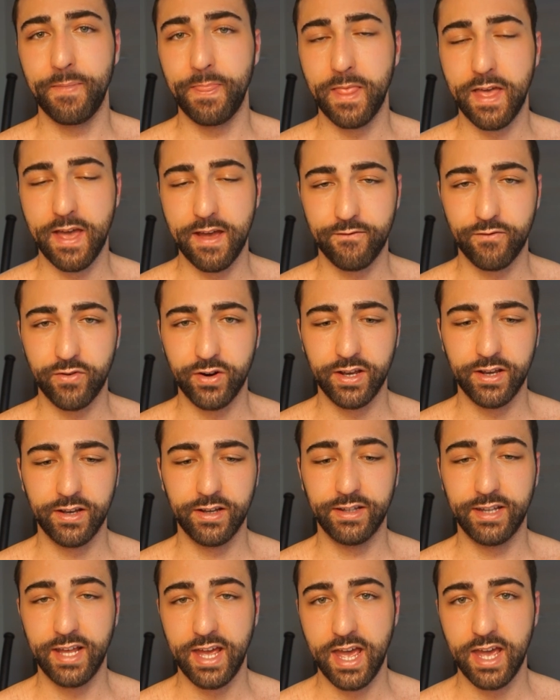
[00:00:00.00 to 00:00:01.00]

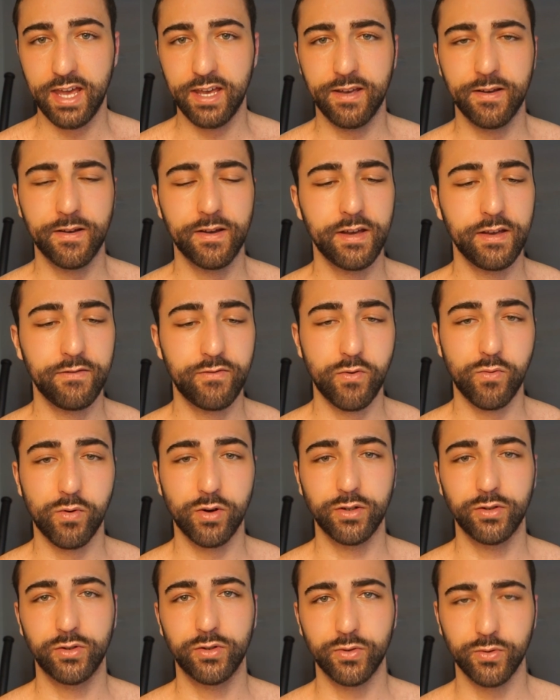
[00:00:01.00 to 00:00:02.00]
every day, if you
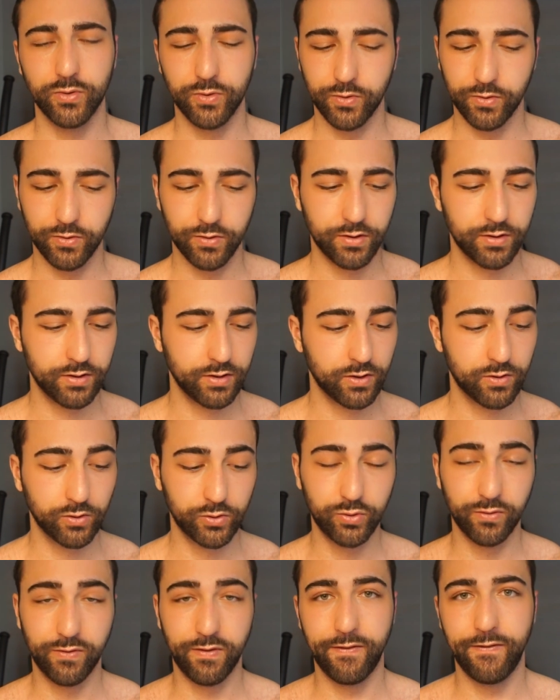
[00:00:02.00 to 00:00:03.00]
want to go
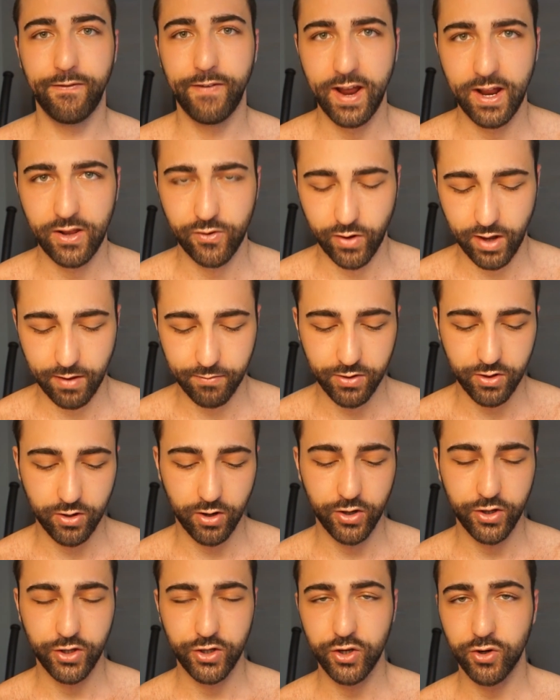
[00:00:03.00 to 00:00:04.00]
to failure, and
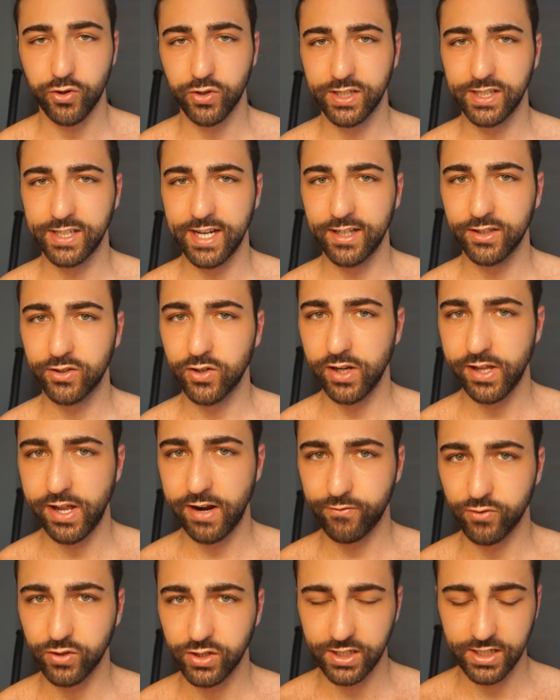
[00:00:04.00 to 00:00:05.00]
your central
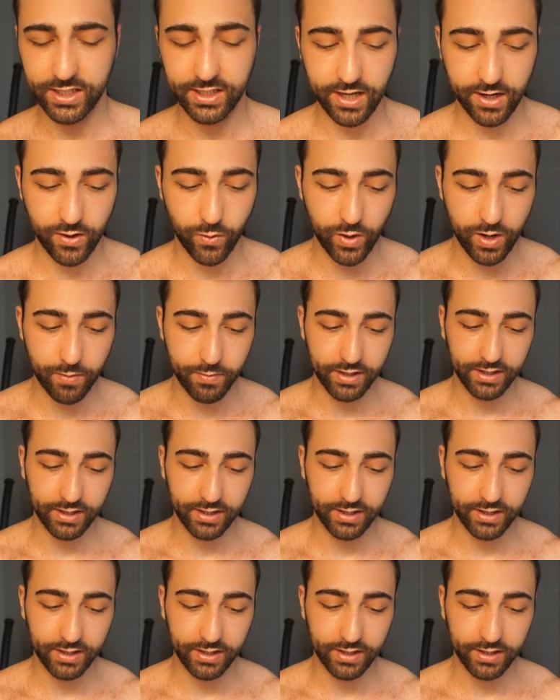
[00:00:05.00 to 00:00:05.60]
nervous system will be